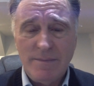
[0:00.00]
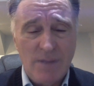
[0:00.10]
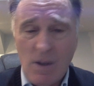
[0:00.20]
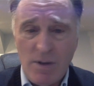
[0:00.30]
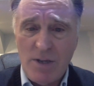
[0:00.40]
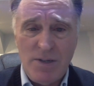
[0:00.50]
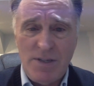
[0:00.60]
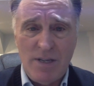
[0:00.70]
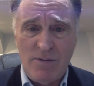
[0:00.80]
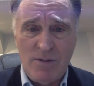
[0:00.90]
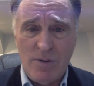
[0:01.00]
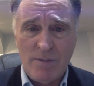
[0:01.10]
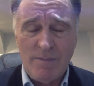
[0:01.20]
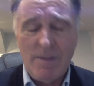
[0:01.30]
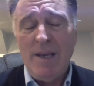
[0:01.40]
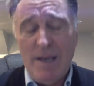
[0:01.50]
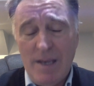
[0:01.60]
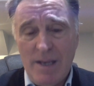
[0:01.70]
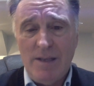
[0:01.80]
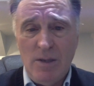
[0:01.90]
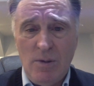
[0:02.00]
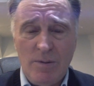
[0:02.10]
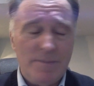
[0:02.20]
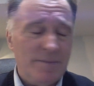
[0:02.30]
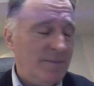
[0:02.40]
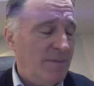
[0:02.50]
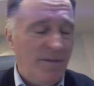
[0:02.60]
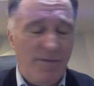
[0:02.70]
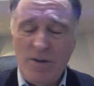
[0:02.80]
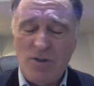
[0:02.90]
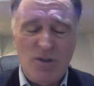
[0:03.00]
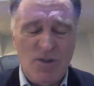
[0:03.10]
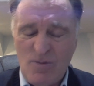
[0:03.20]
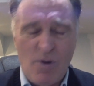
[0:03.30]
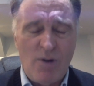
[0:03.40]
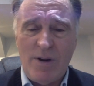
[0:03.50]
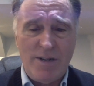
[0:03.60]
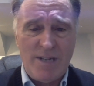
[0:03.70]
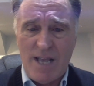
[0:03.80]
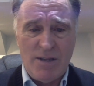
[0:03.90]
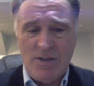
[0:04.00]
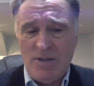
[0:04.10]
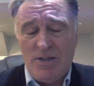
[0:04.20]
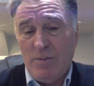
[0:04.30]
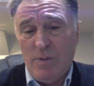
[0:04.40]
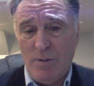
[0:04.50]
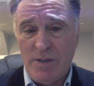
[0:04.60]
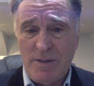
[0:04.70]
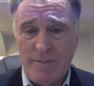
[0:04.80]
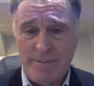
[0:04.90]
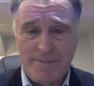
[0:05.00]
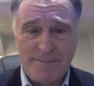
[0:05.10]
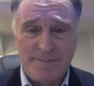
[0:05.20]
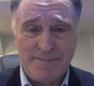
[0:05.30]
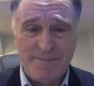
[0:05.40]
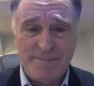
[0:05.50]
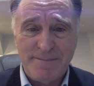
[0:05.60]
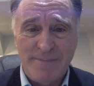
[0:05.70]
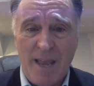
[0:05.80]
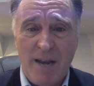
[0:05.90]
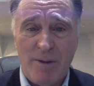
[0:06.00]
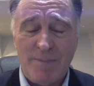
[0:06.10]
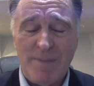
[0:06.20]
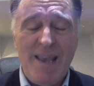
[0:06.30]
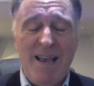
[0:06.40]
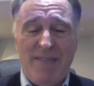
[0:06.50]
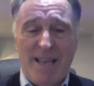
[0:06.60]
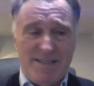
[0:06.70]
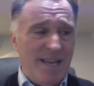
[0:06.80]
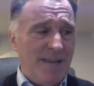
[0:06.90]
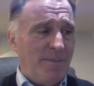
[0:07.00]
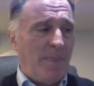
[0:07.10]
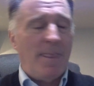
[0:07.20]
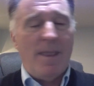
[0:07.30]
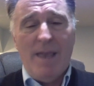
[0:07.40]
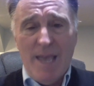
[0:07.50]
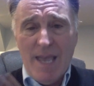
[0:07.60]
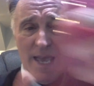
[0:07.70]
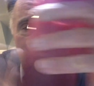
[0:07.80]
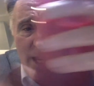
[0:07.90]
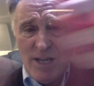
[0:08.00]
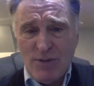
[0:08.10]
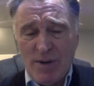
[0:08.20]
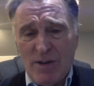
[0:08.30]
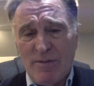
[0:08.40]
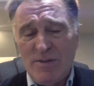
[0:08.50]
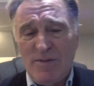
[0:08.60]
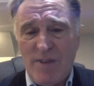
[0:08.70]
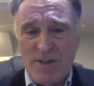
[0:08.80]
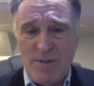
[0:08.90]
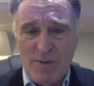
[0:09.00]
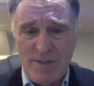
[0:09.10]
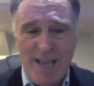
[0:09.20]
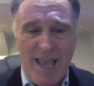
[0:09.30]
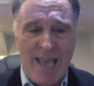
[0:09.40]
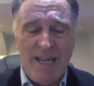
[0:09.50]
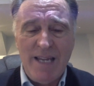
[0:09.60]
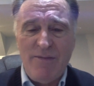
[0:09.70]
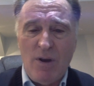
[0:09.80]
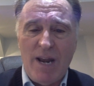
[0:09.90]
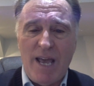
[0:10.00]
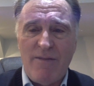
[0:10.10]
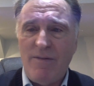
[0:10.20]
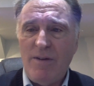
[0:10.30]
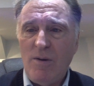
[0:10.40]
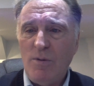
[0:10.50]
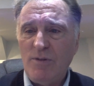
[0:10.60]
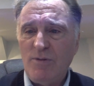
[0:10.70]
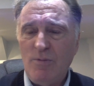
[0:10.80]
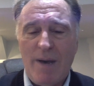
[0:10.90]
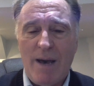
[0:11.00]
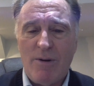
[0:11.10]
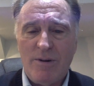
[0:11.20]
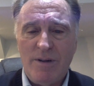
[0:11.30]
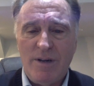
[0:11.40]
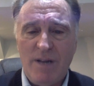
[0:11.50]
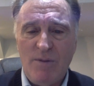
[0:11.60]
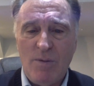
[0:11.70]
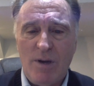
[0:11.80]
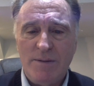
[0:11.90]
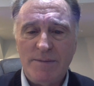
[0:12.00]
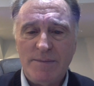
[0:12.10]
Don't cut yourself short. Lou, for extraordinary talent, you should still be with us. Anyway, that's it. Eat and drink your fruits and vegetables and live your life with True Power. Love you all.